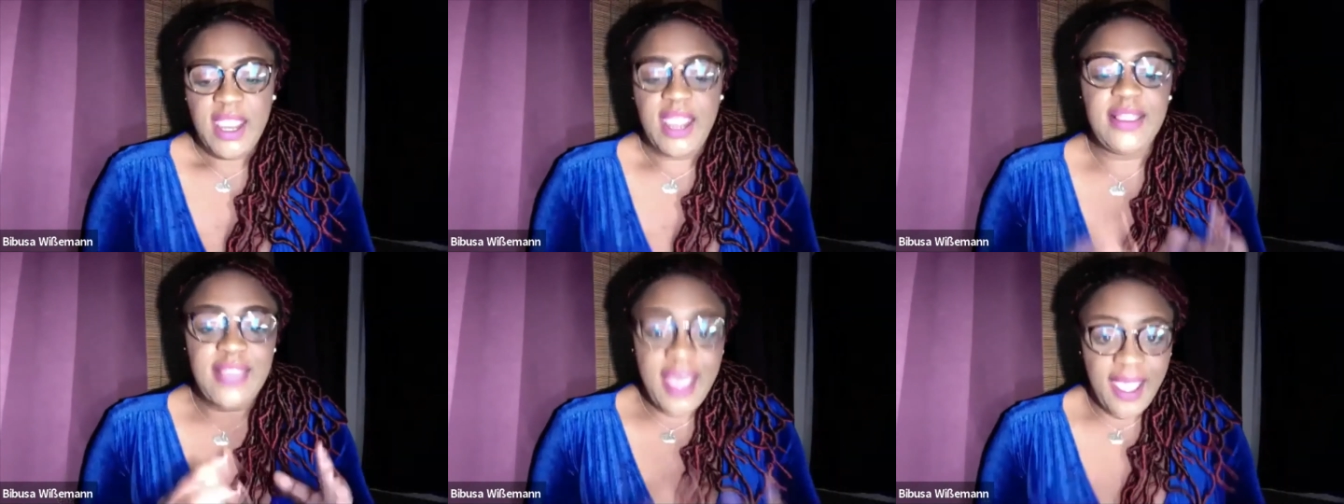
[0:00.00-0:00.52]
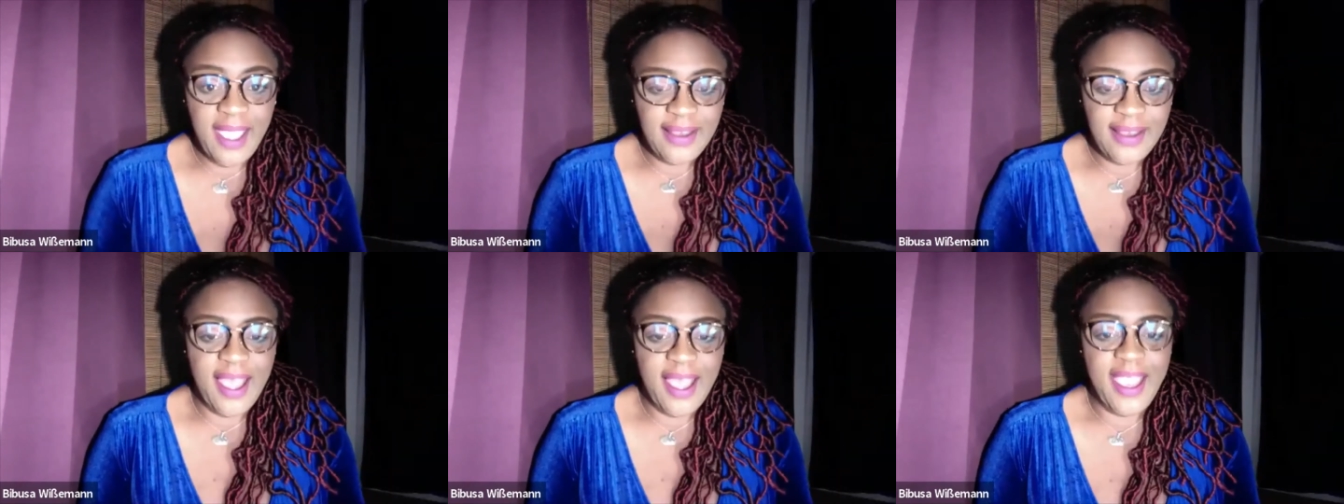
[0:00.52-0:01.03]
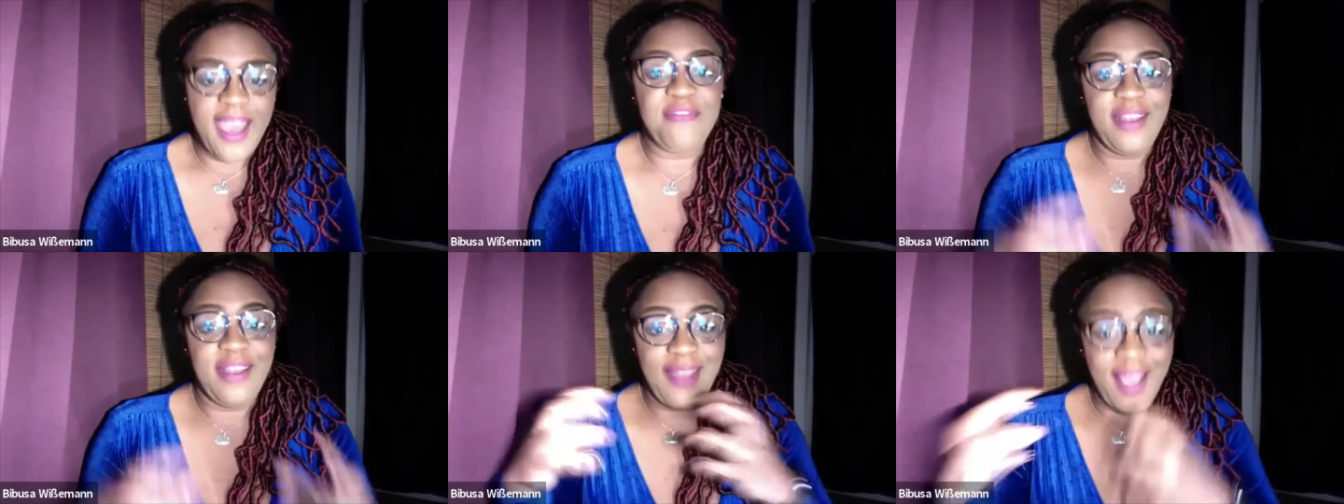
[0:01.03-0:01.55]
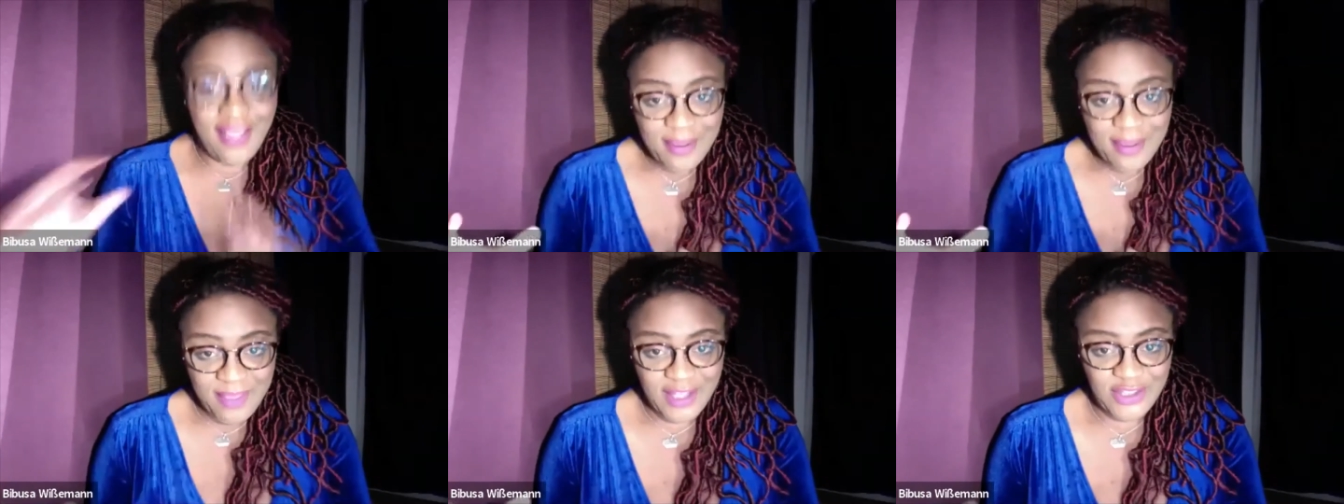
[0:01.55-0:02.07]
And then I have
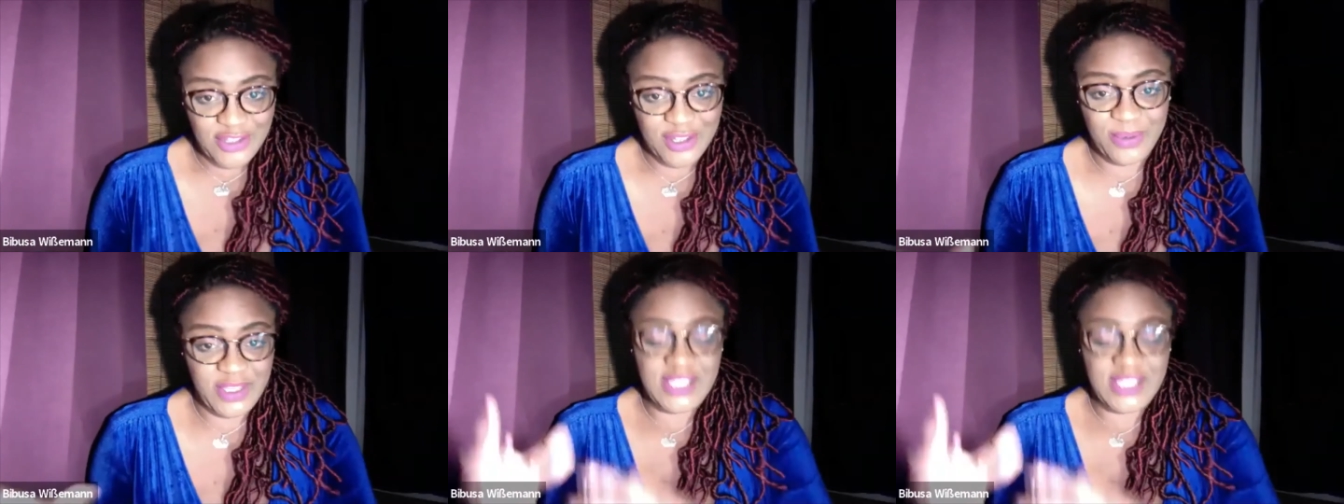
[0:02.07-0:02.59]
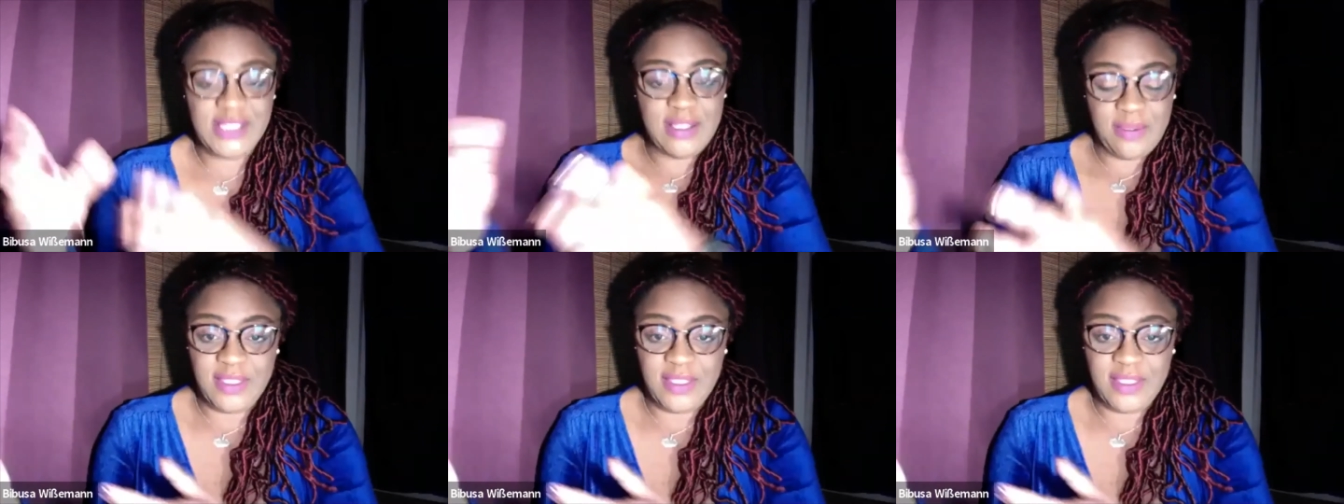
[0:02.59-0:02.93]
another mentor, which is,